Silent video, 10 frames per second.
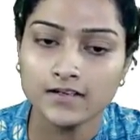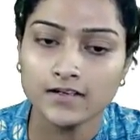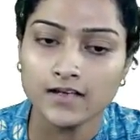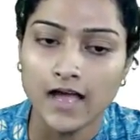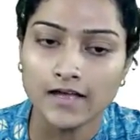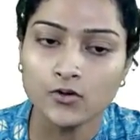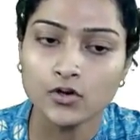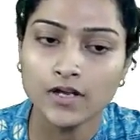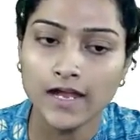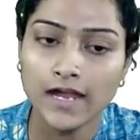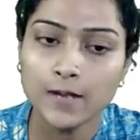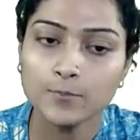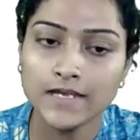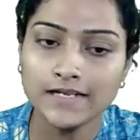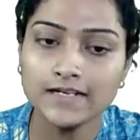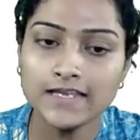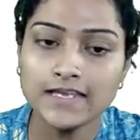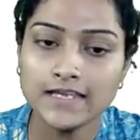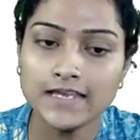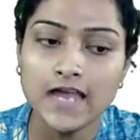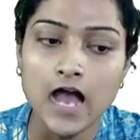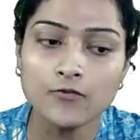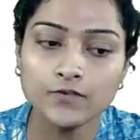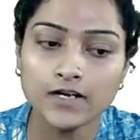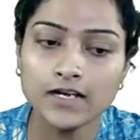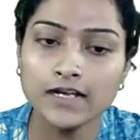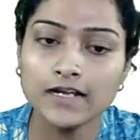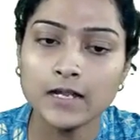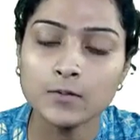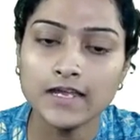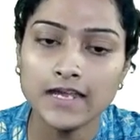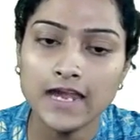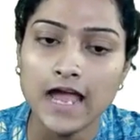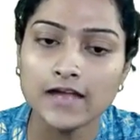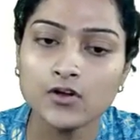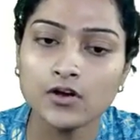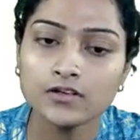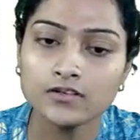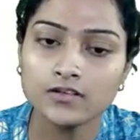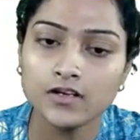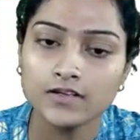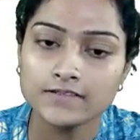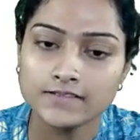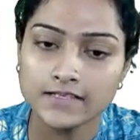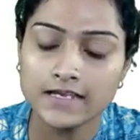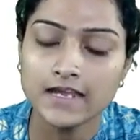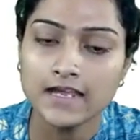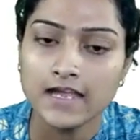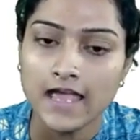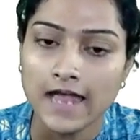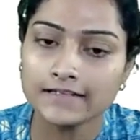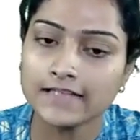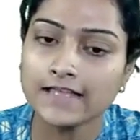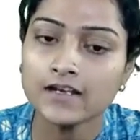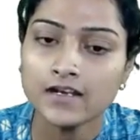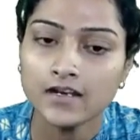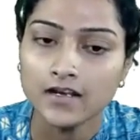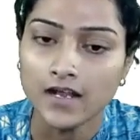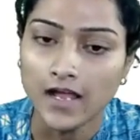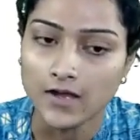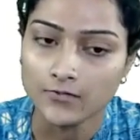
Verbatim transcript: I got A, B, D, E. After deleting E, I got C and then F.